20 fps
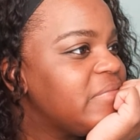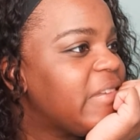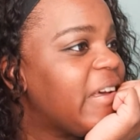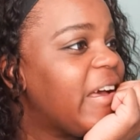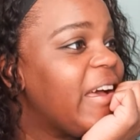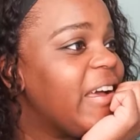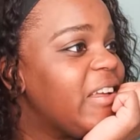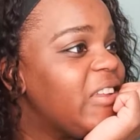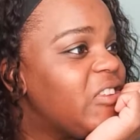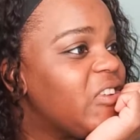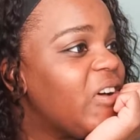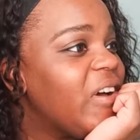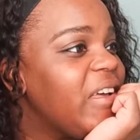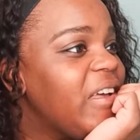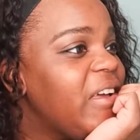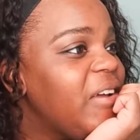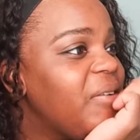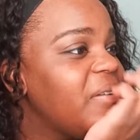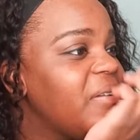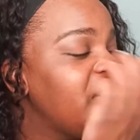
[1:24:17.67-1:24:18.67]
I can talk
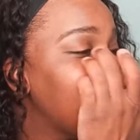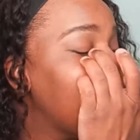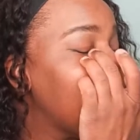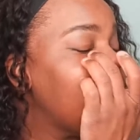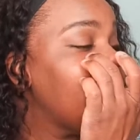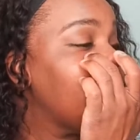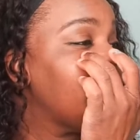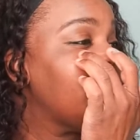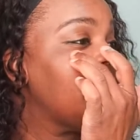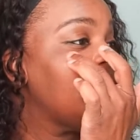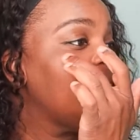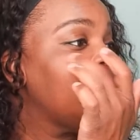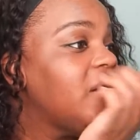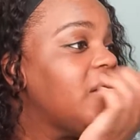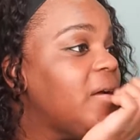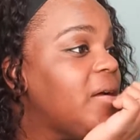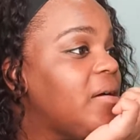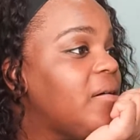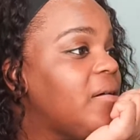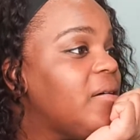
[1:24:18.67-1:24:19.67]
here and there,
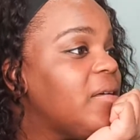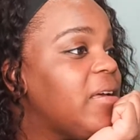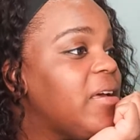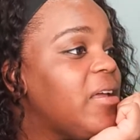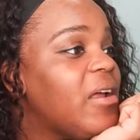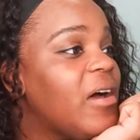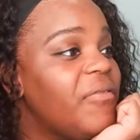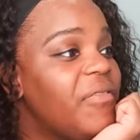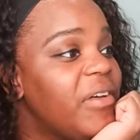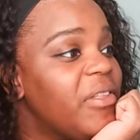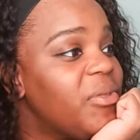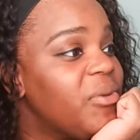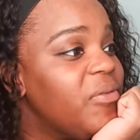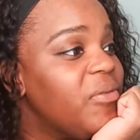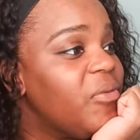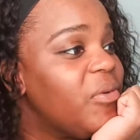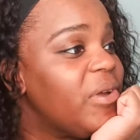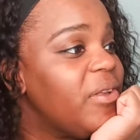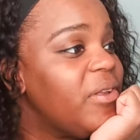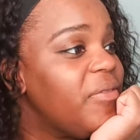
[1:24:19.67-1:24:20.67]
get off at
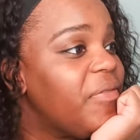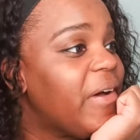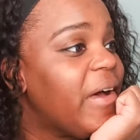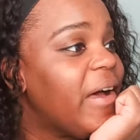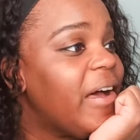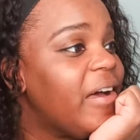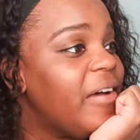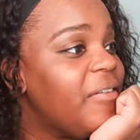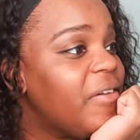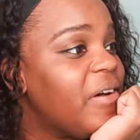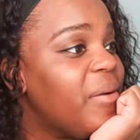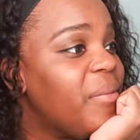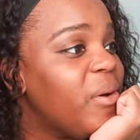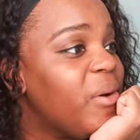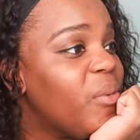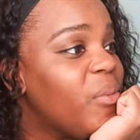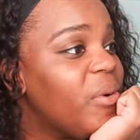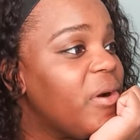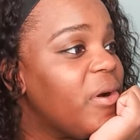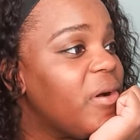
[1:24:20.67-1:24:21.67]
3:45. I'm
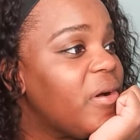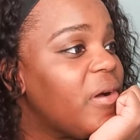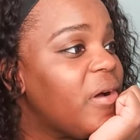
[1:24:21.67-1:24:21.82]
at work.